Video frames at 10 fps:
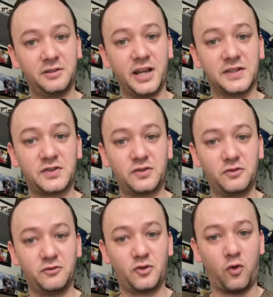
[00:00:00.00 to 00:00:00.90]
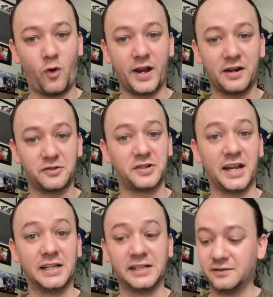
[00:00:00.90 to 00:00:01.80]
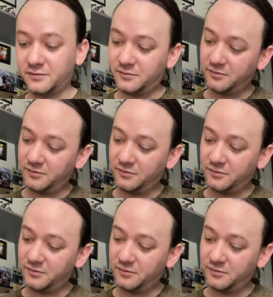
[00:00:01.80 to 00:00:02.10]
It's quite entertaining.